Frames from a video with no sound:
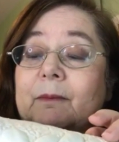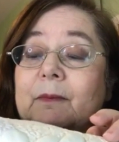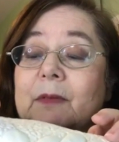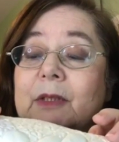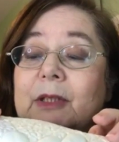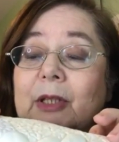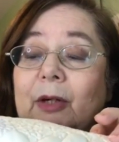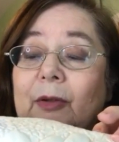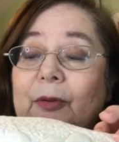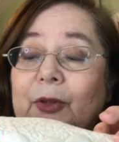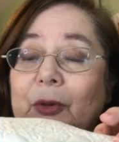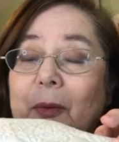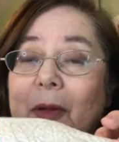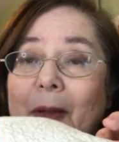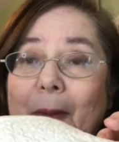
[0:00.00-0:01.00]
So
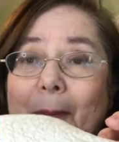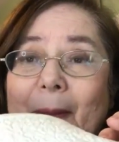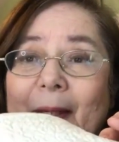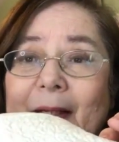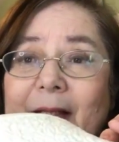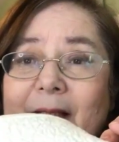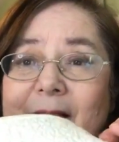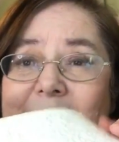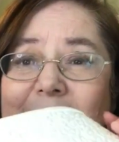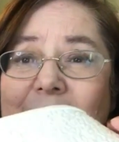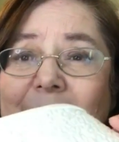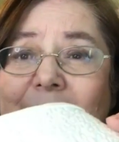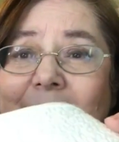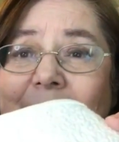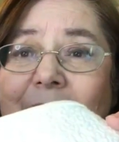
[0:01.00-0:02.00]
you want to pick a
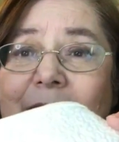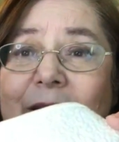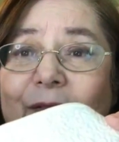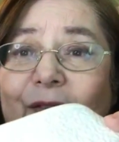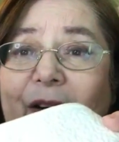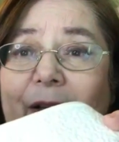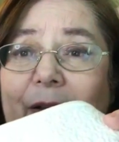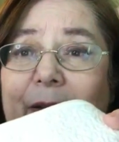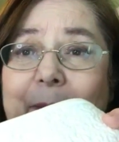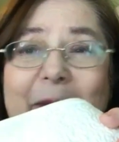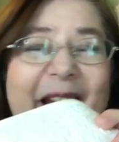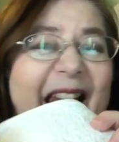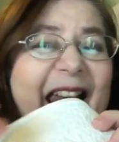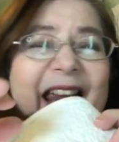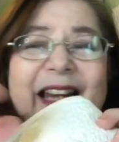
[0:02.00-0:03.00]
design that's fairly
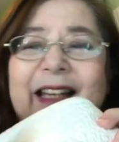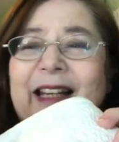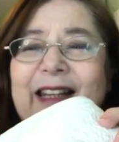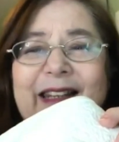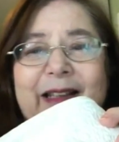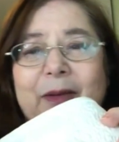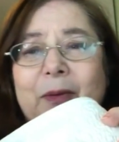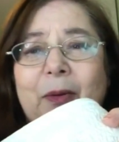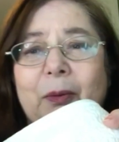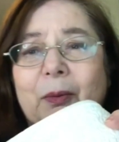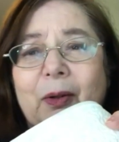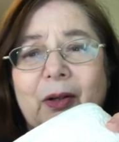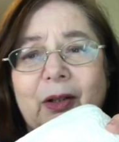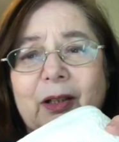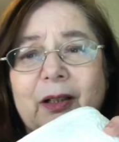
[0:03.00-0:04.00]
big. Anything will
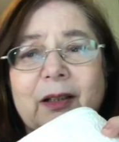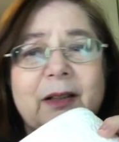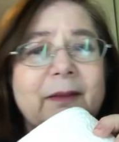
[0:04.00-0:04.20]
work.